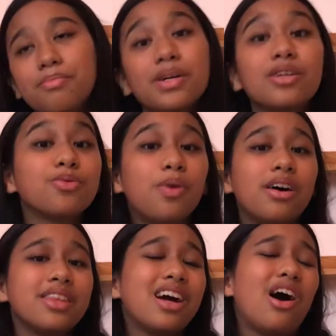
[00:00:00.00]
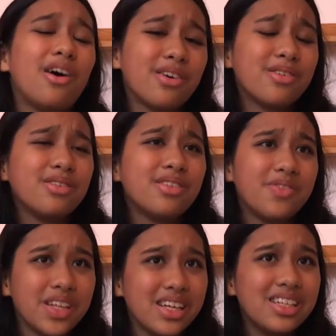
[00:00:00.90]
because while they are the
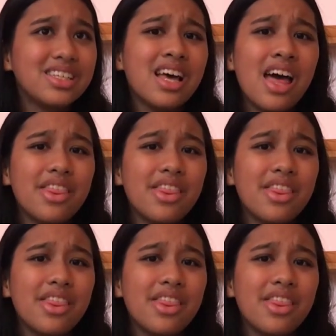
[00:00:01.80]
villains,